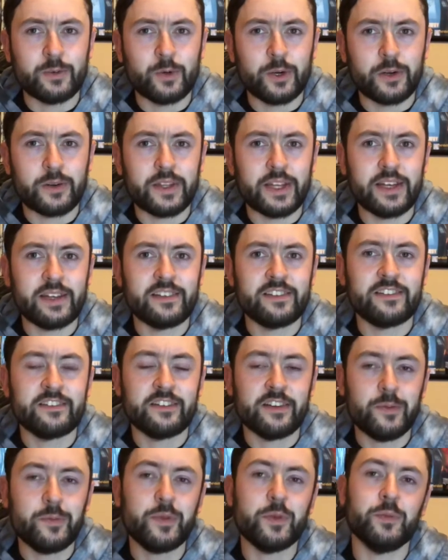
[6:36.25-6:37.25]
where they
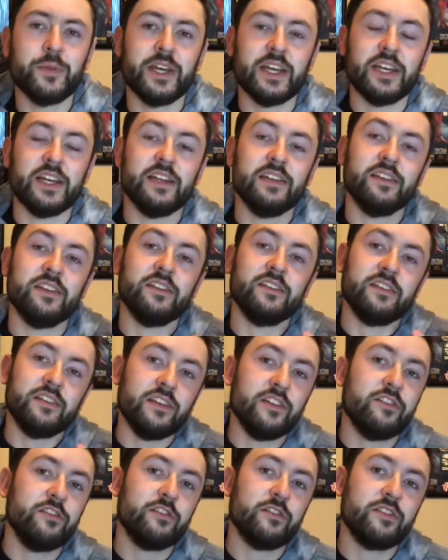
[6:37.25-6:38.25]
shipped me the
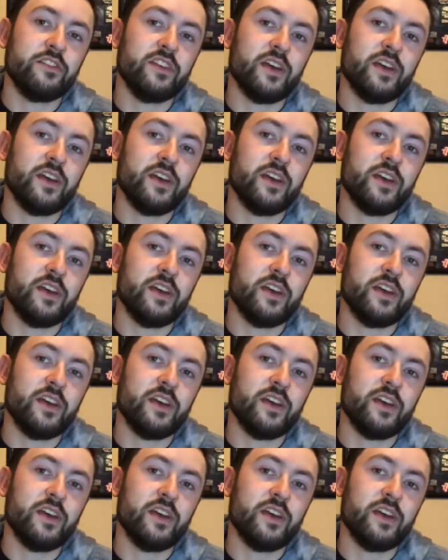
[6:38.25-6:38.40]
t-shirt